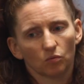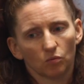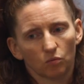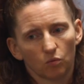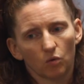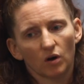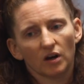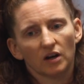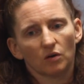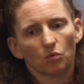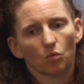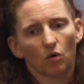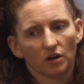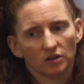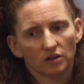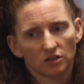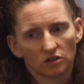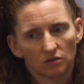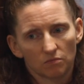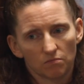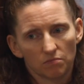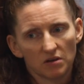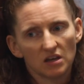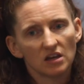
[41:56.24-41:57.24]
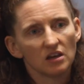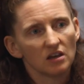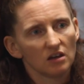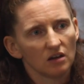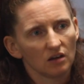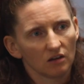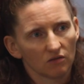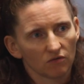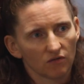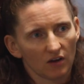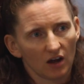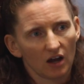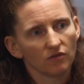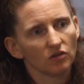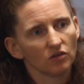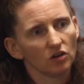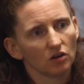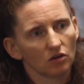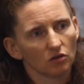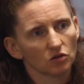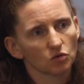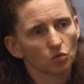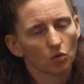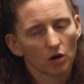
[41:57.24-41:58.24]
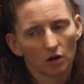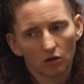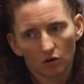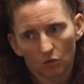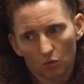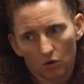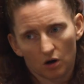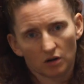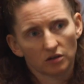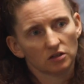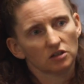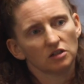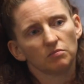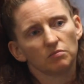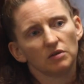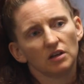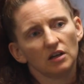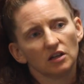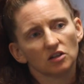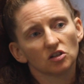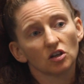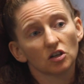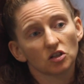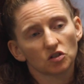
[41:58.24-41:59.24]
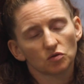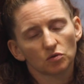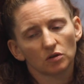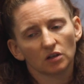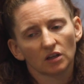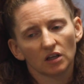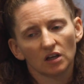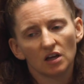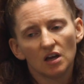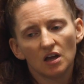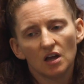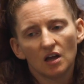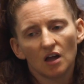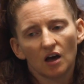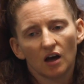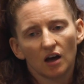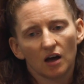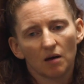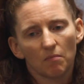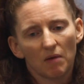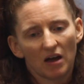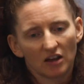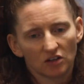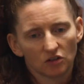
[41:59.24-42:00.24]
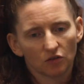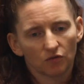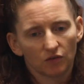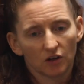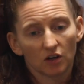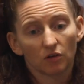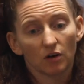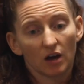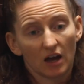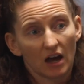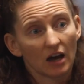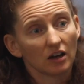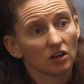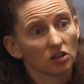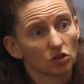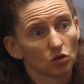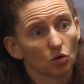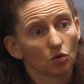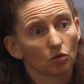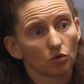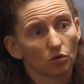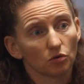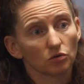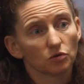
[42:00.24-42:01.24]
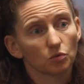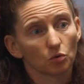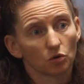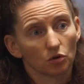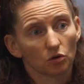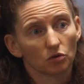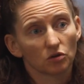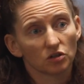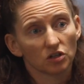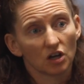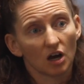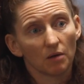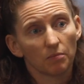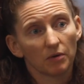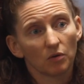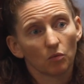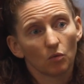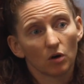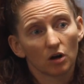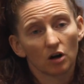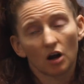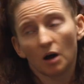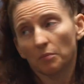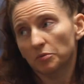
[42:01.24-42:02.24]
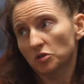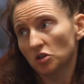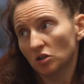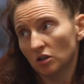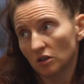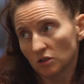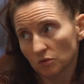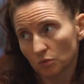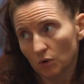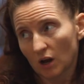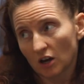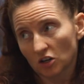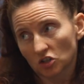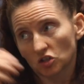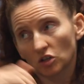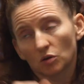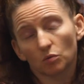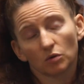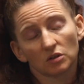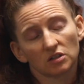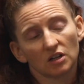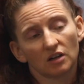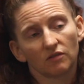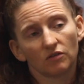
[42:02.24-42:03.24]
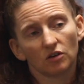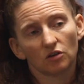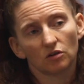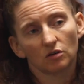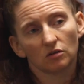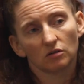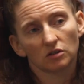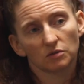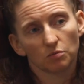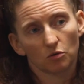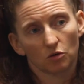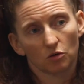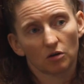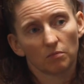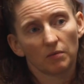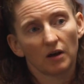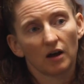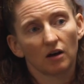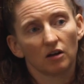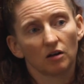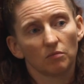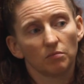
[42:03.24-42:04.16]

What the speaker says: what it wants to be in 5 years, where it wants to be industrially, and to figure out how to soak those workers up. And one option is actually what Tanveer spoke about a